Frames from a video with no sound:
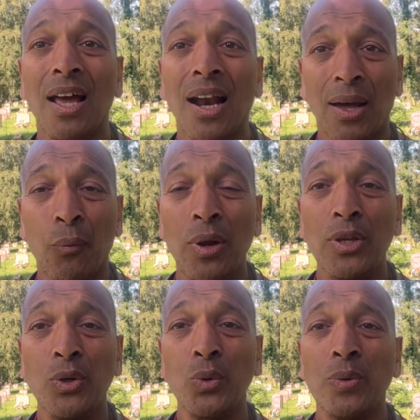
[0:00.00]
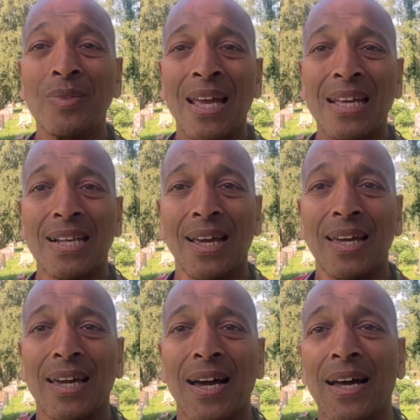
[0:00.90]
Like when you, it's
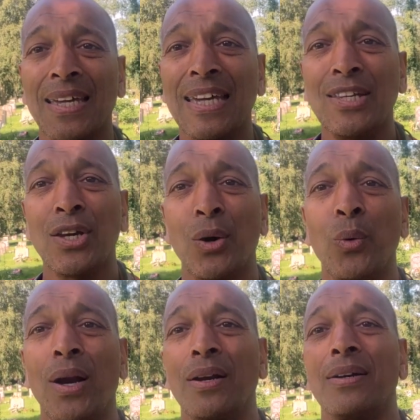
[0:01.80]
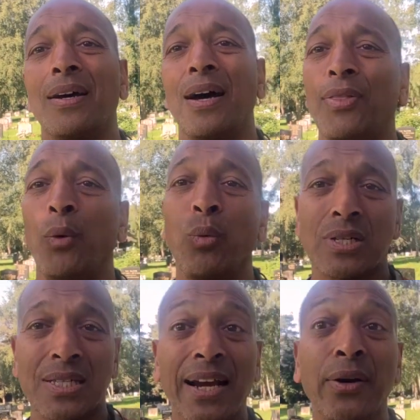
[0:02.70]
like keto and the
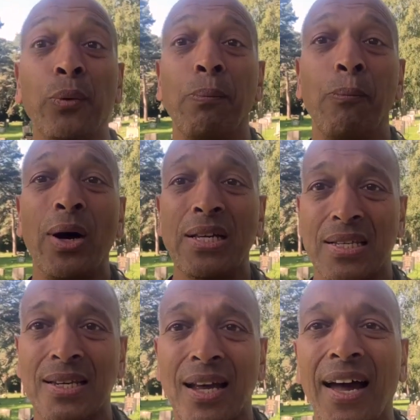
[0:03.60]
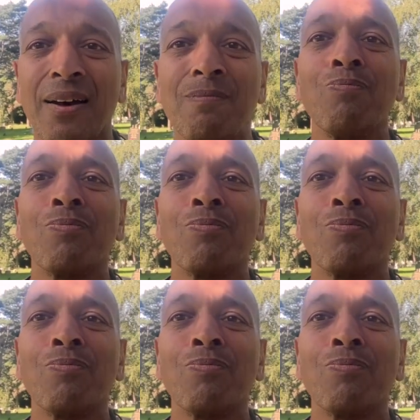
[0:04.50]
standard Western diet.